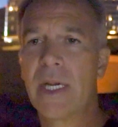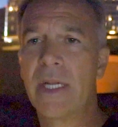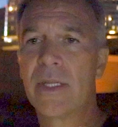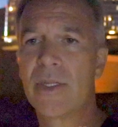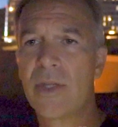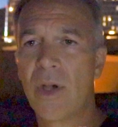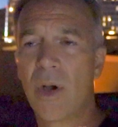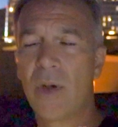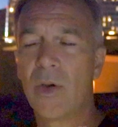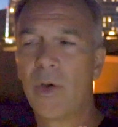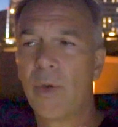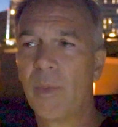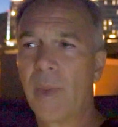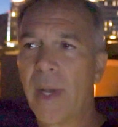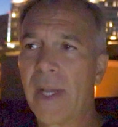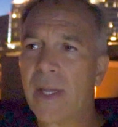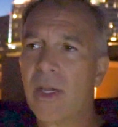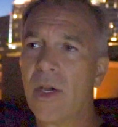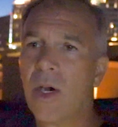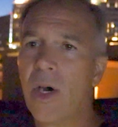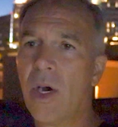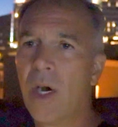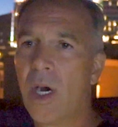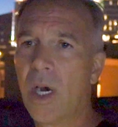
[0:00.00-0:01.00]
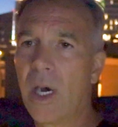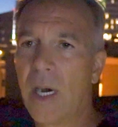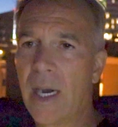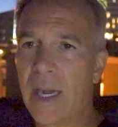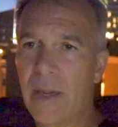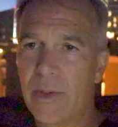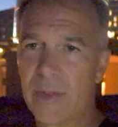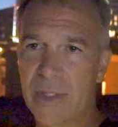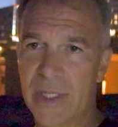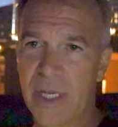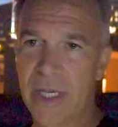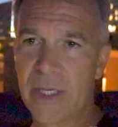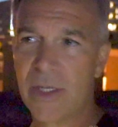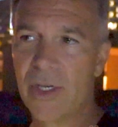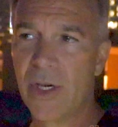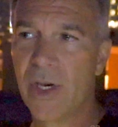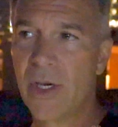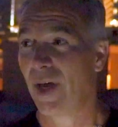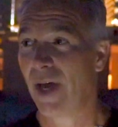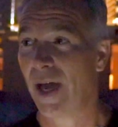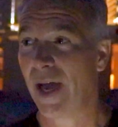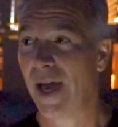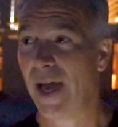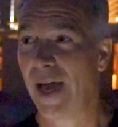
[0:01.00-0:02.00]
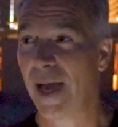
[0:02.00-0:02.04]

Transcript: It totaled my car. I was injured.